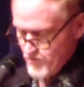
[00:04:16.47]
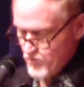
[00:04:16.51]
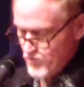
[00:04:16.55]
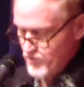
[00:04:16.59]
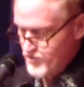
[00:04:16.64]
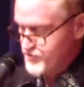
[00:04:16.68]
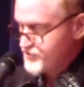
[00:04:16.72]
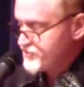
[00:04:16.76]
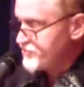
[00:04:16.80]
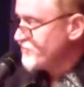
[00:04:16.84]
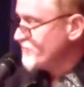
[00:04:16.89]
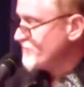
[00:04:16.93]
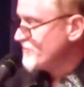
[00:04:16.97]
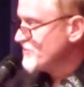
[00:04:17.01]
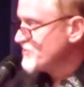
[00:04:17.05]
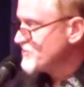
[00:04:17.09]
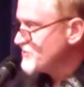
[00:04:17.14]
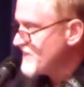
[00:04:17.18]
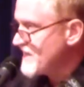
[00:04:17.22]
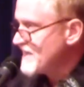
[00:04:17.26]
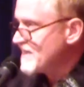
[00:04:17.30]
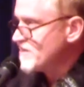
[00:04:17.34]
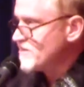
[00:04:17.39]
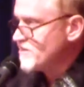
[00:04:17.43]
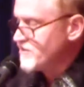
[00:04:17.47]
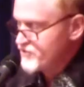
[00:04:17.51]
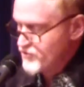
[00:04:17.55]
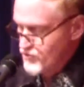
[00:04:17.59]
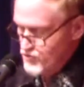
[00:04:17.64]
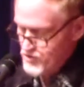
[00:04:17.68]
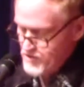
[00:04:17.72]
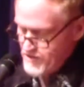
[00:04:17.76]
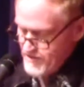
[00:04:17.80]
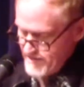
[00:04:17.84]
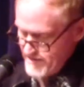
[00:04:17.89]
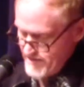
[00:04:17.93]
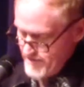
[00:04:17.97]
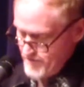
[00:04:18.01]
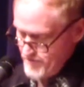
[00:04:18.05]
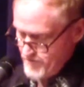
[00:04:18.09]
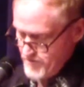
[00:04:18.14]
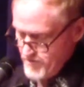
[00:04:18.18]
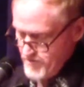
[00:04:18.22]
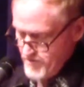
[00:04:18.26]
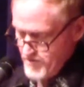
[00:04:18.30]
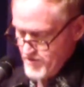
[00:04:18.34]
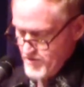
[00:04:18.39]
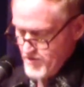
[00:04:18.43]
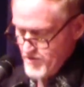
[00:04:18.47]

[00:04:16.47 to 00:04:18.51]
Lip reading: once you've staked your claim,